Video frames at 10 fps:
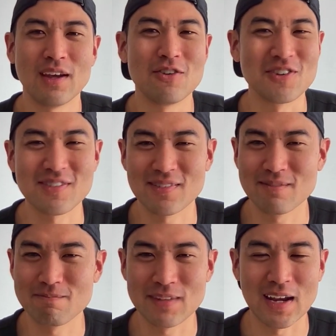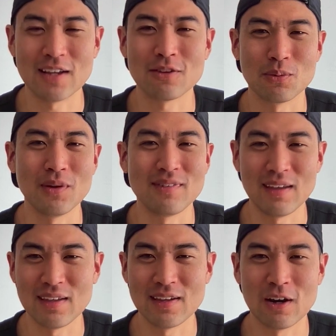just getting through it,
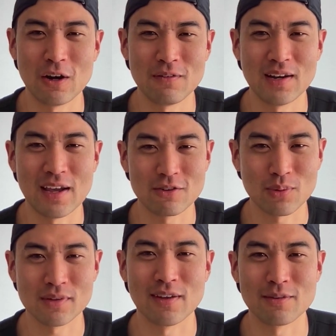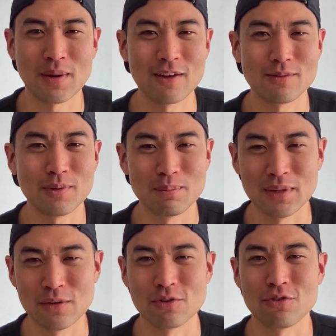taking care of it as quickly as possible, and
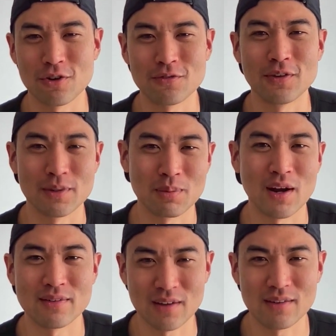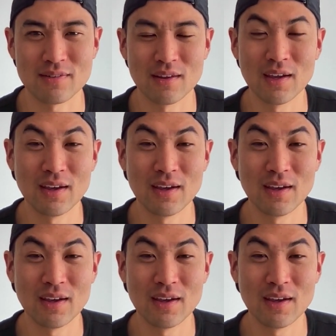being resourceful in the process.